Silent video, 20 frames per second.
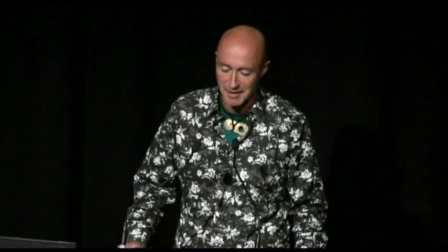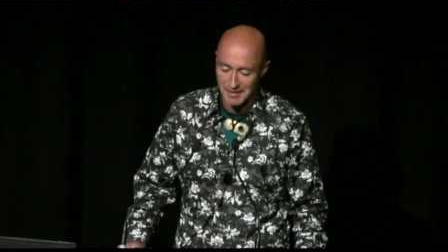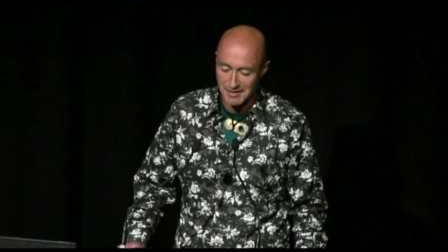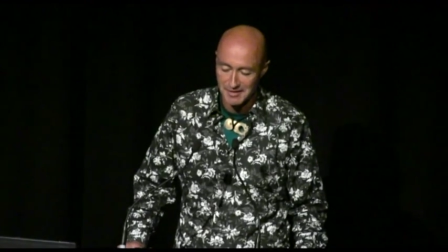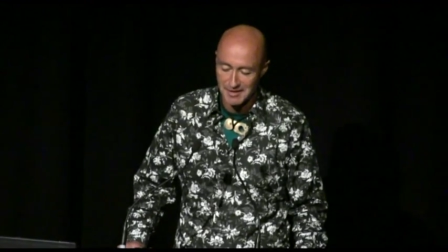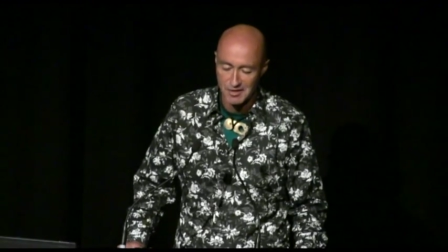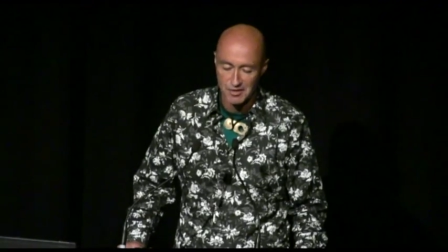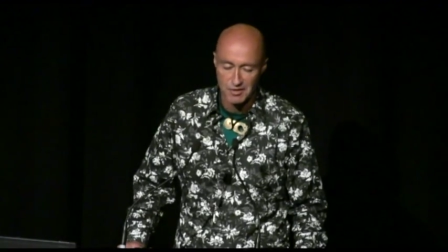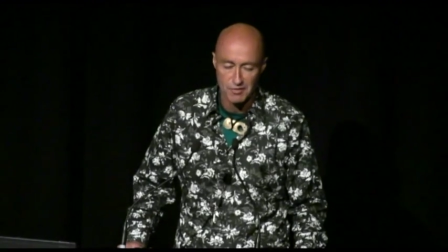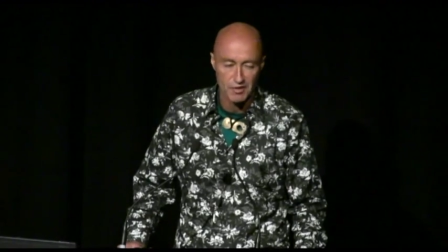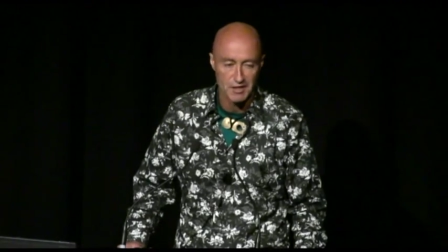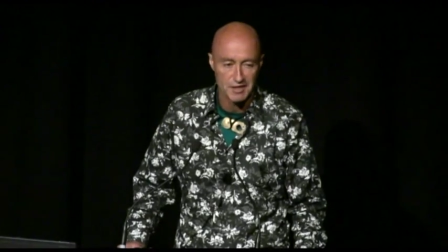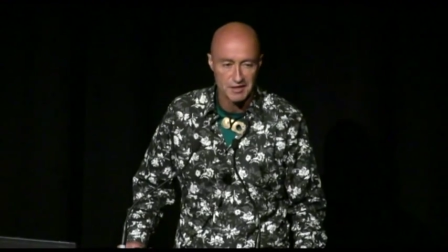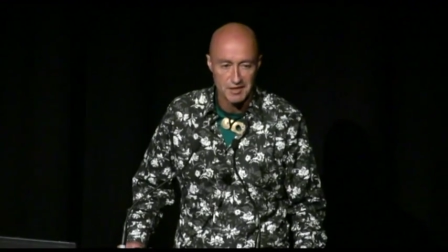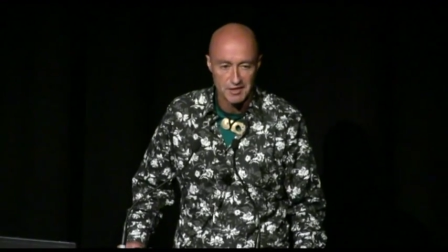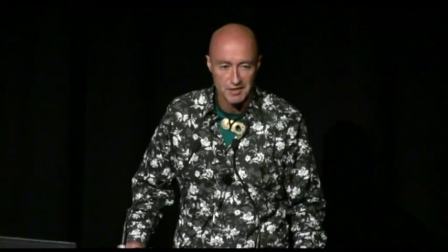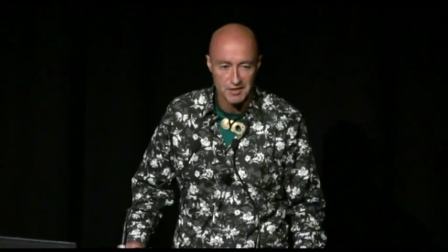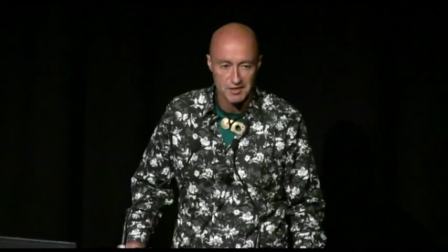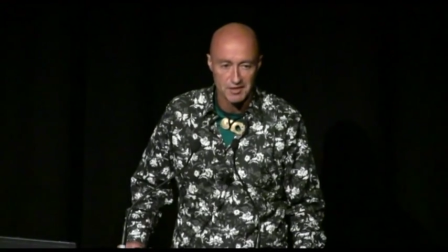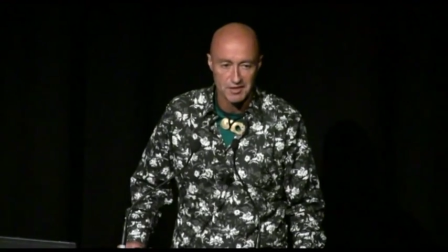a sense of
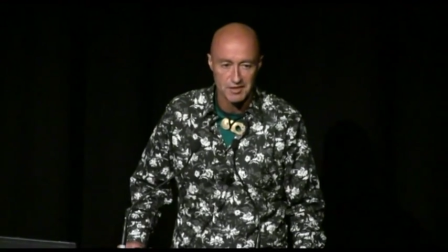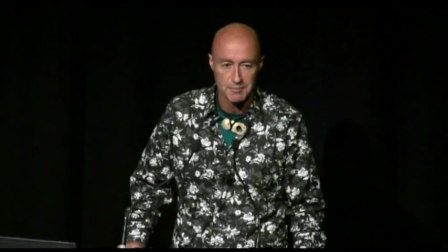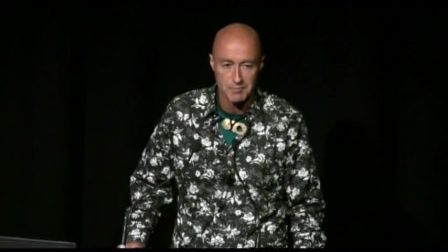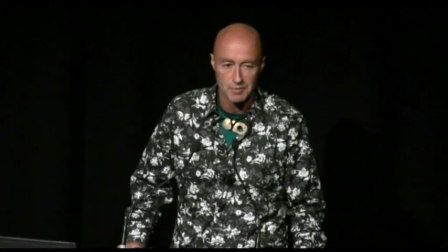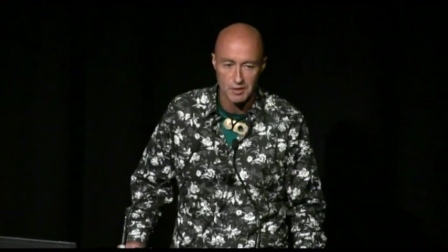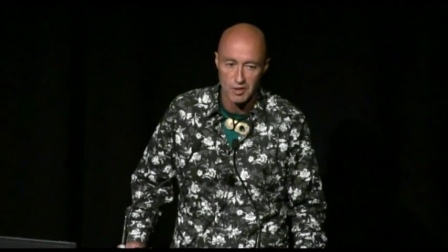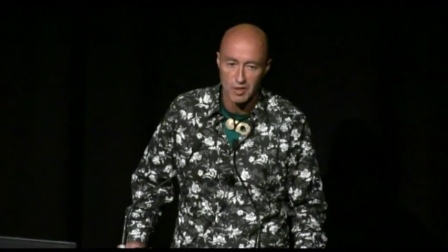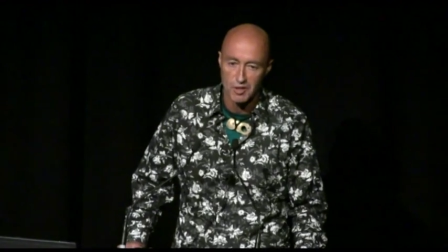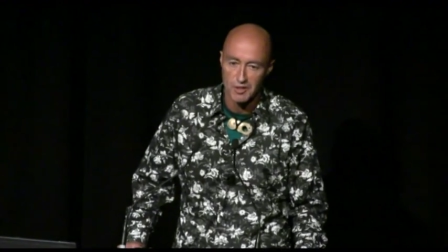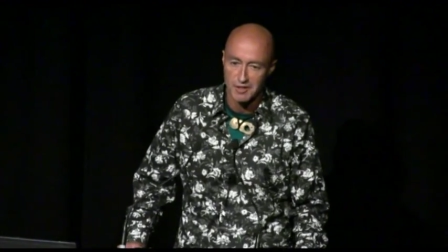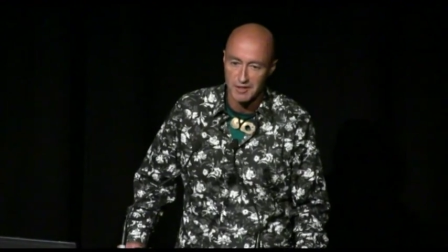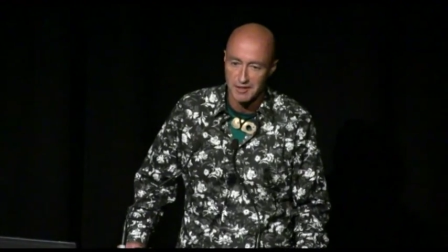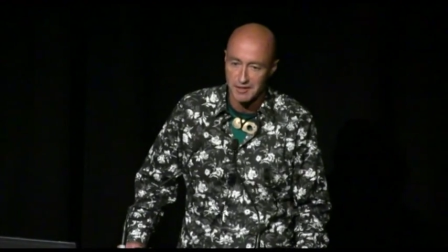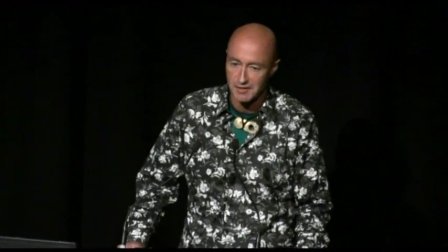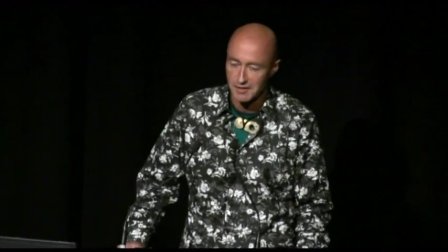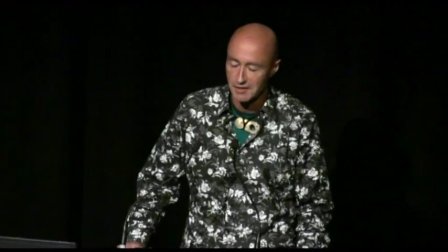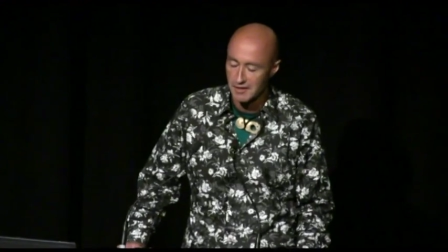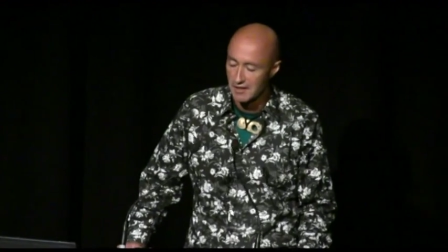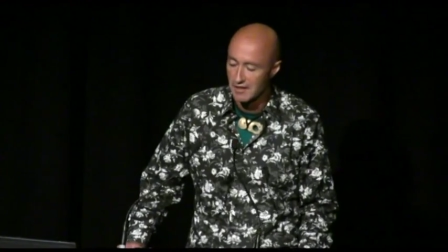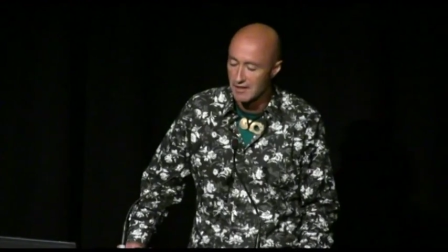identity and
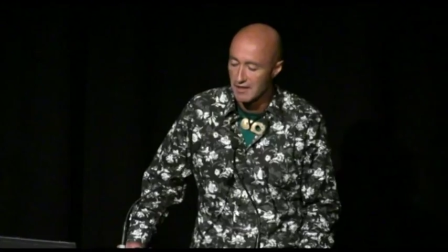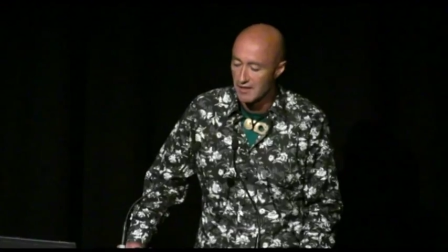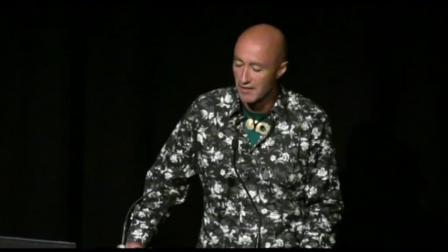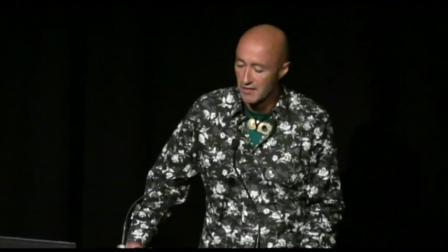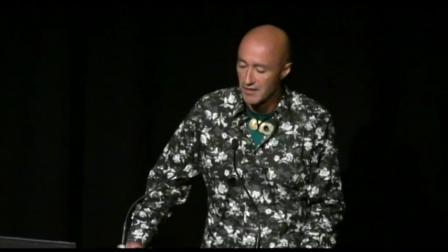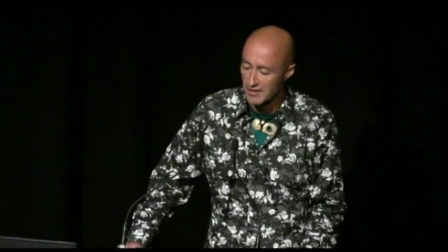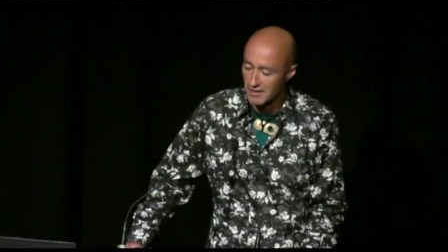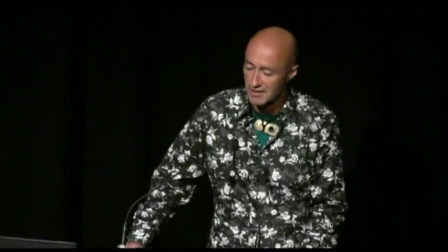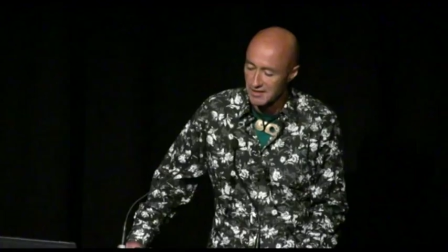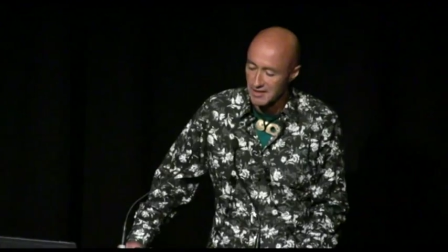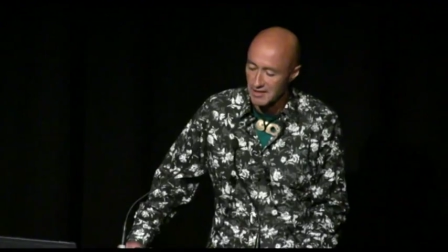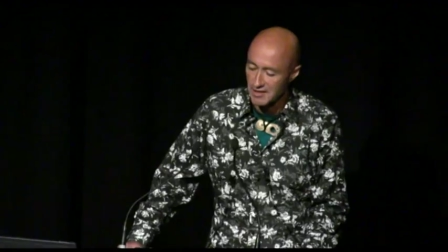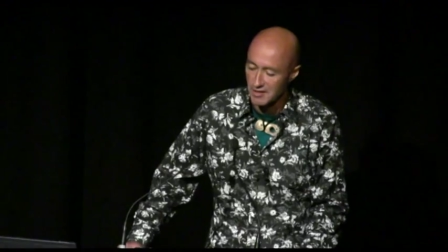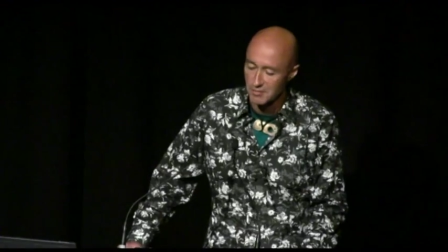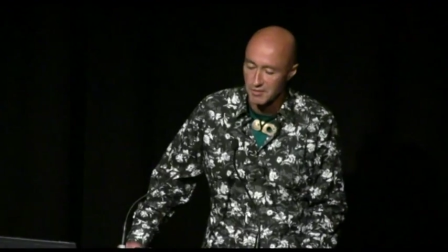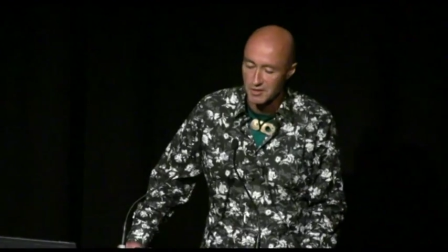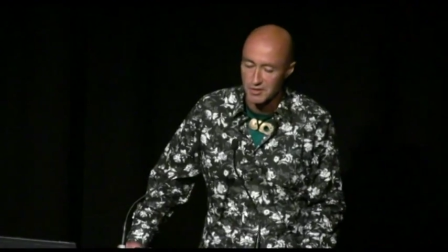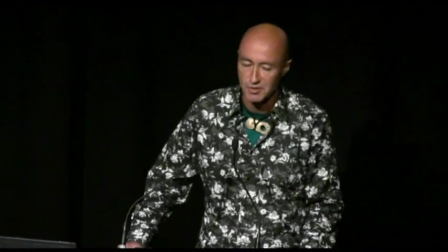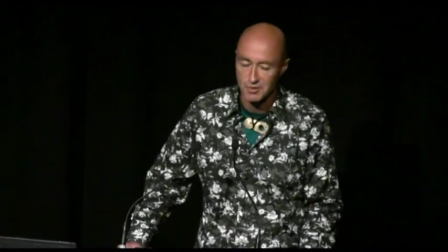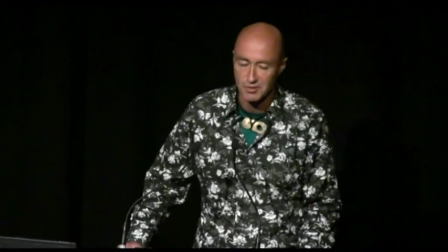belonging that's
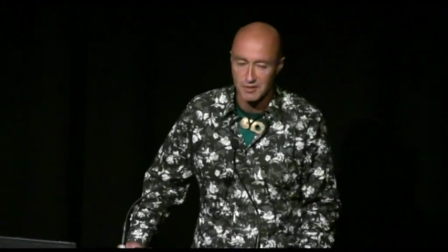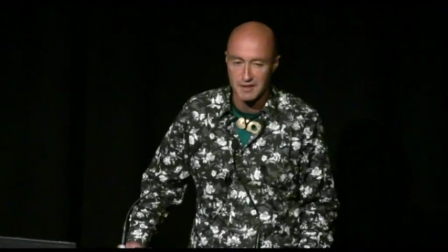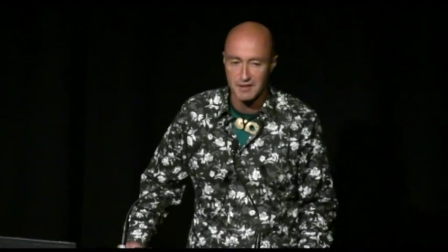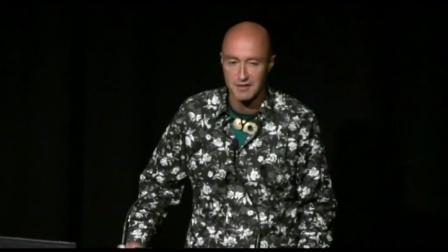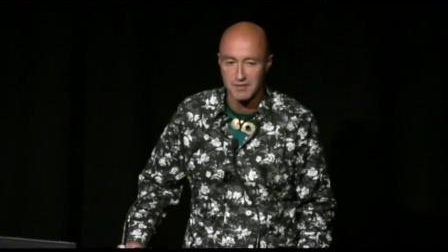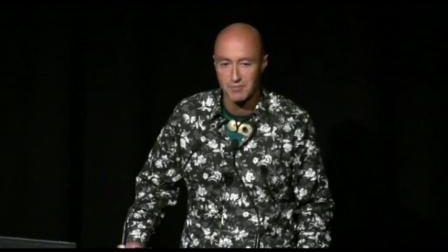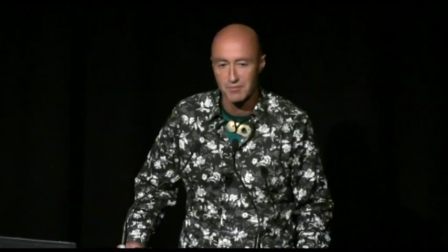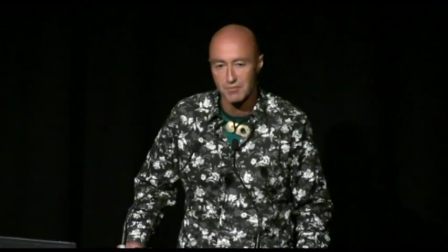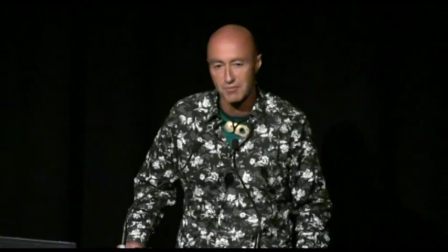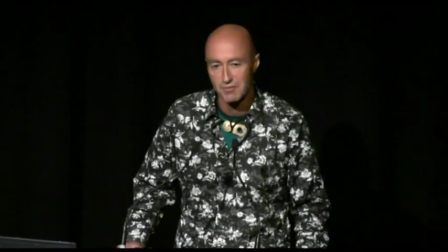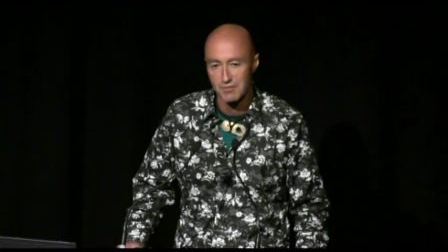taken them into, a,